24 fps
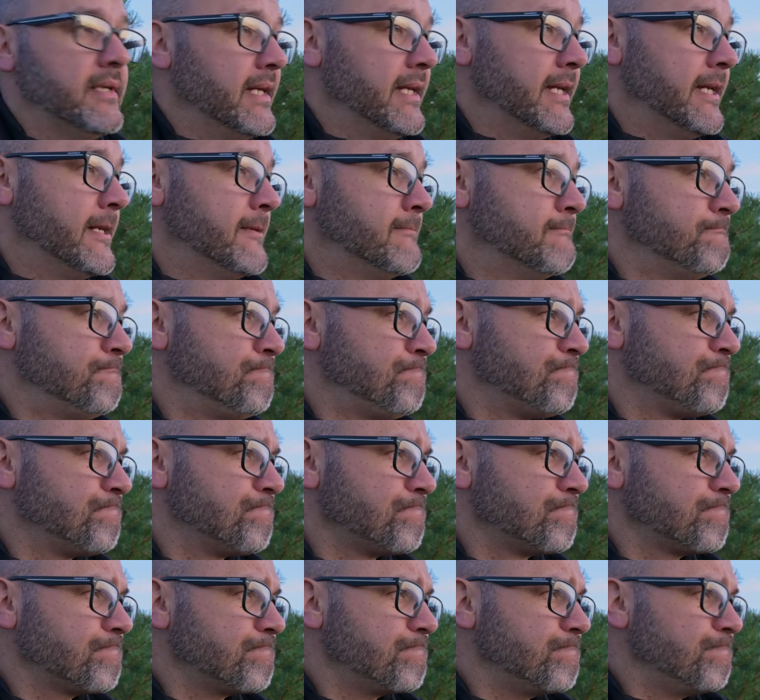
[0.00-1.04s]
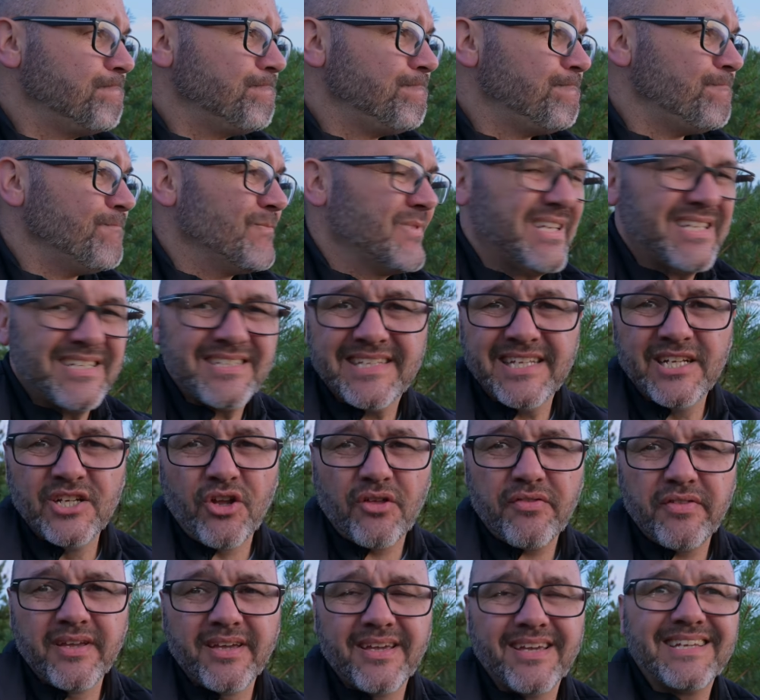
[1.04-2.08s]
Um, still
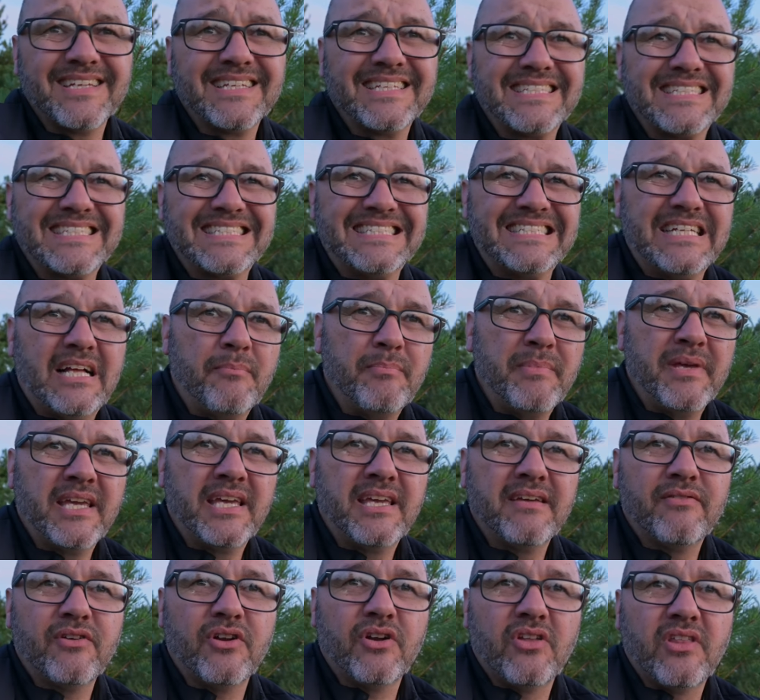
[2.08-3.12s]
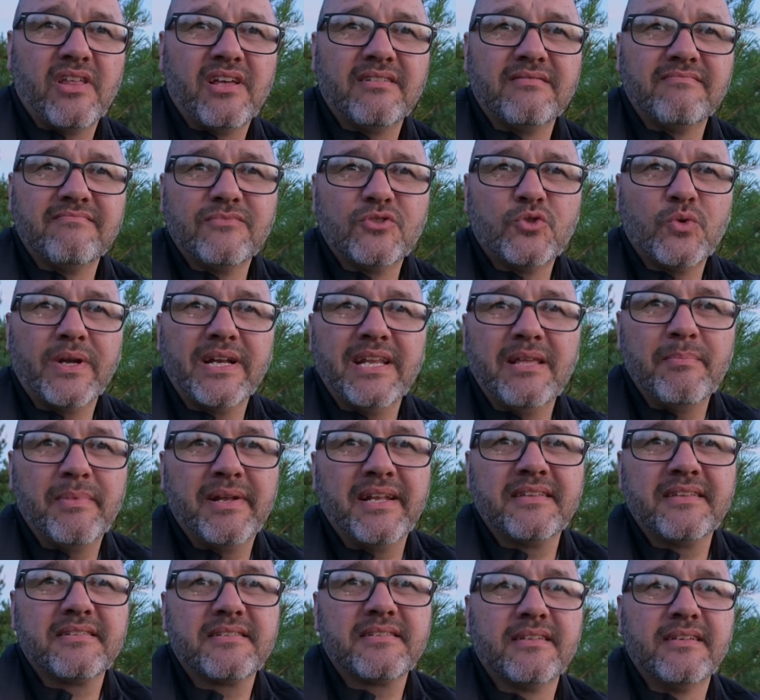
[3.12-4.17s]
nothing. I may give it another twenty
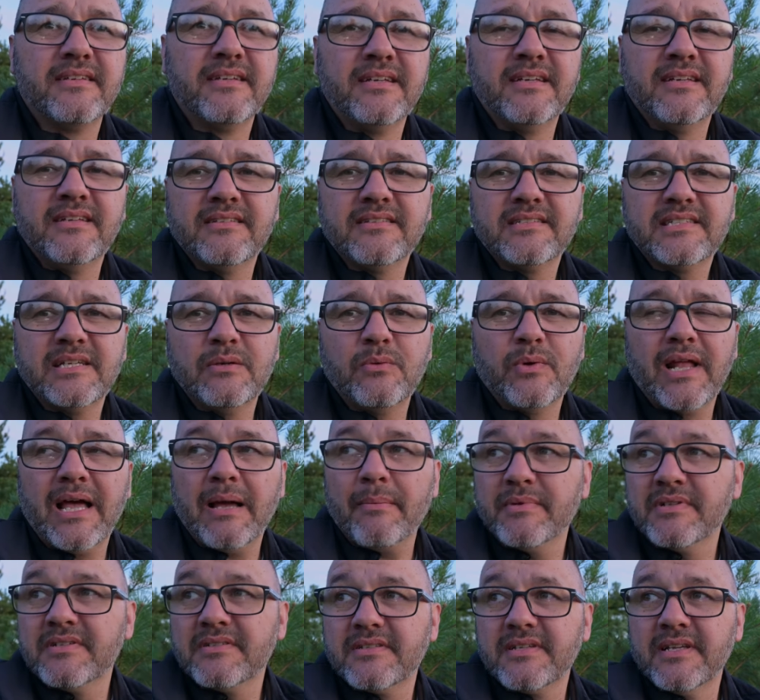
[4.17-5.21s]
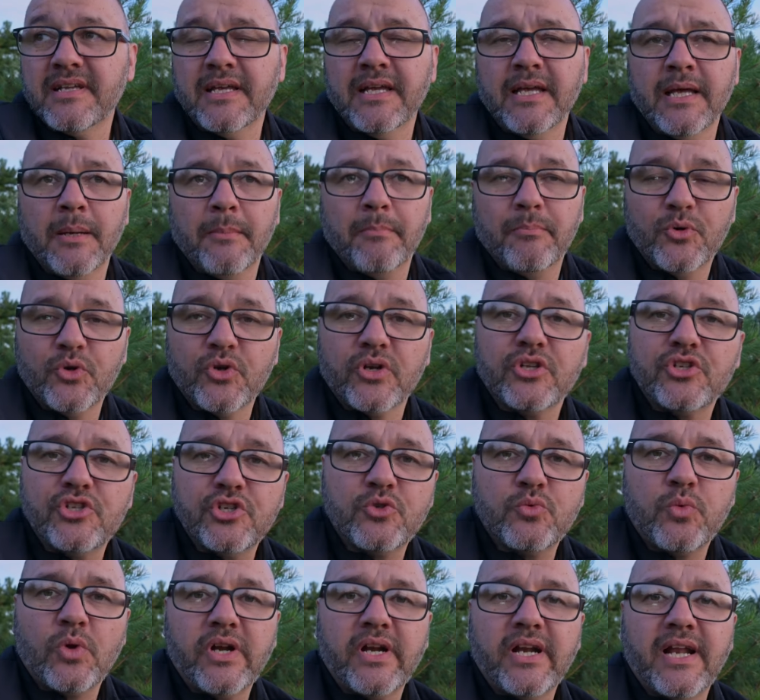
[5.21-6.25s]
minutes, see what happens. But
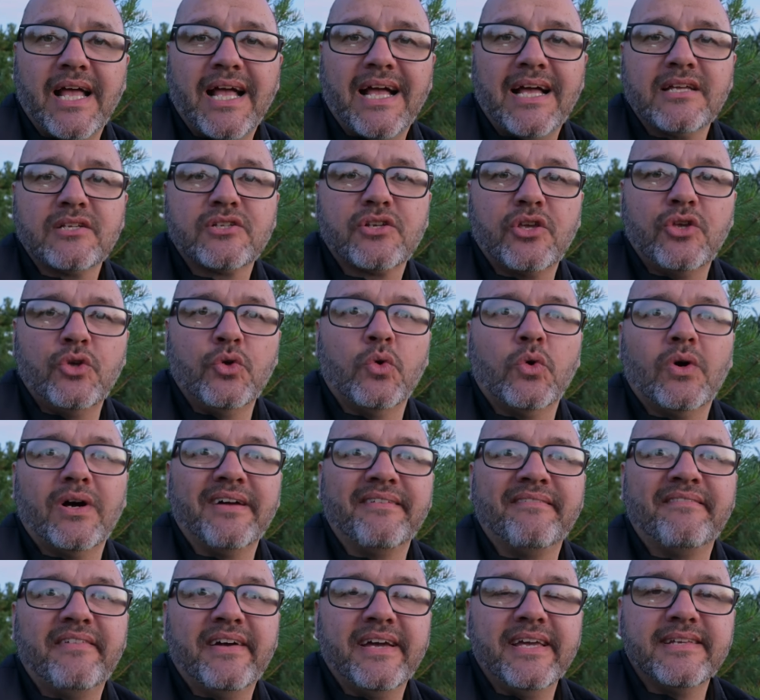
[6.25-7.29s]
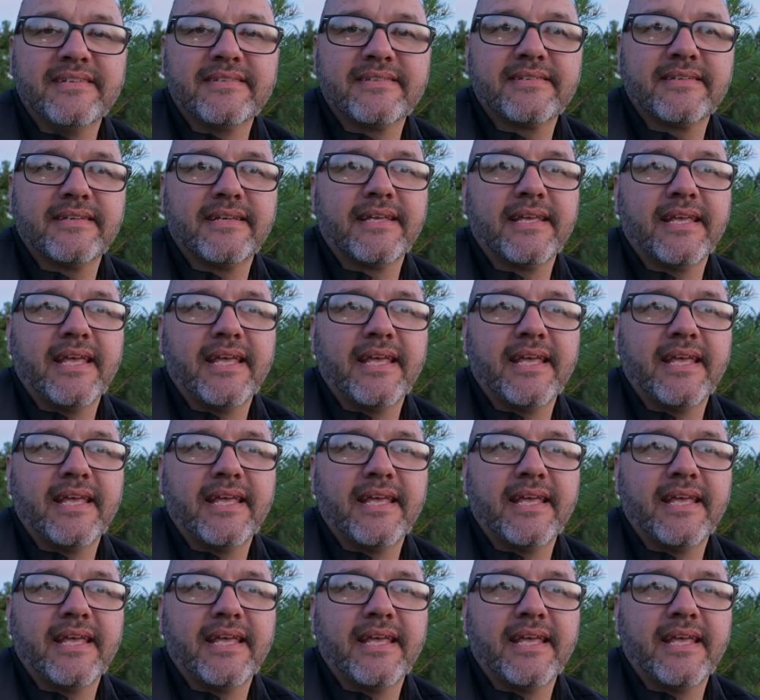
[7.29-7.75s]
just wanted to ask your advice.